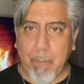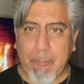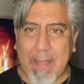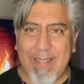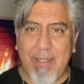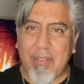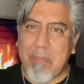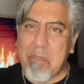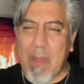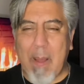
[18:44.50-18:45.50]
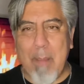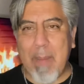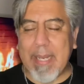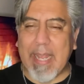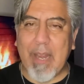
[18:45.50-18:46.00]
because I
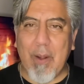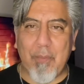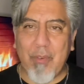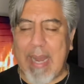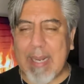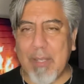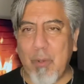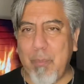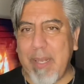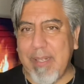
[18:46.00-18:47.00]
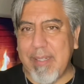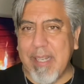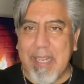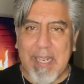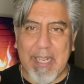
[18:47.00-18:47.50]
might get off track a little bit in
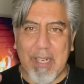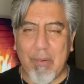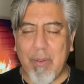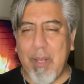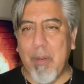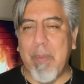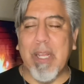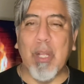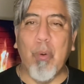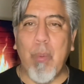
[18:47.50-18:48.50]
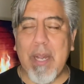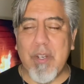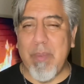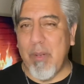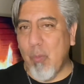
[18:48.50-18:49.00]
a particular
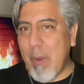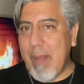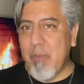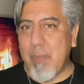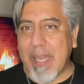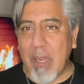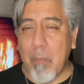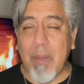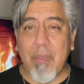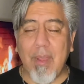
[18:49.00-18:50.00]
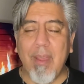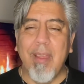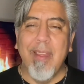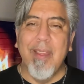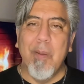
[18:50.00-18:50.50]
regimen and way I'm speaking, but
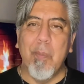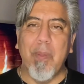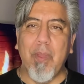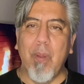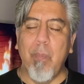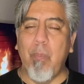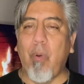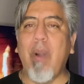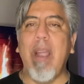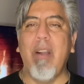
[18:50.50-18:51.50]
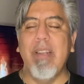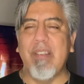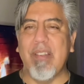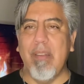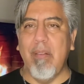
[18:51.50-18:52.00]
the prayer is
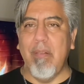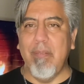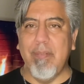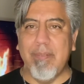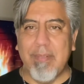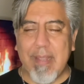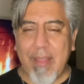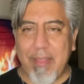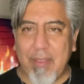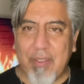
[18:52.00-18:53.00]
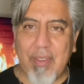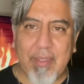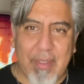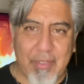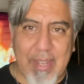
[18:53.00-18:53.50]
still
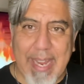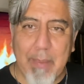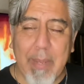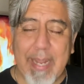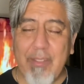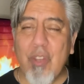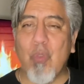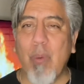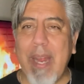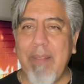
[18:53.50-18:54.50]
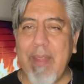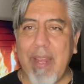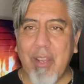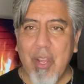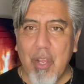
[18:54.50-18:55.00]
the same in this way,
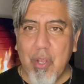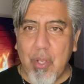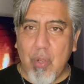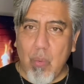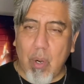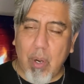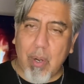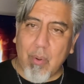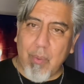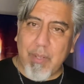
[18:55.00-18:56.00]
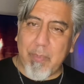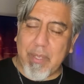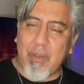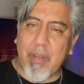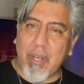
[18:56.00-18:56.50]
that you are going to be
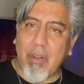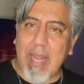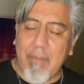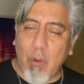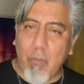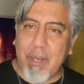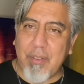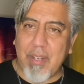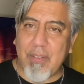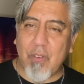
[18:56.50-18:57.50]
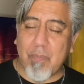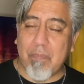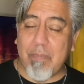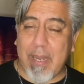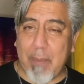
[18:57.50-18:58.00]
turning your life over to Jesus
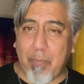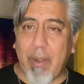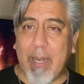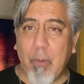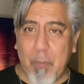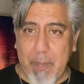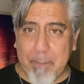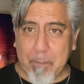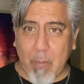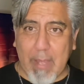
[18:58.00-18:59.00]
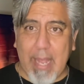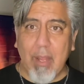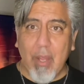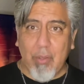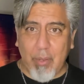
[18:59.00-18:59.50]
by praying with me. Okay,
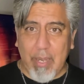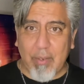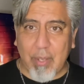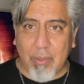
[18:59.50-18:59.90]
so here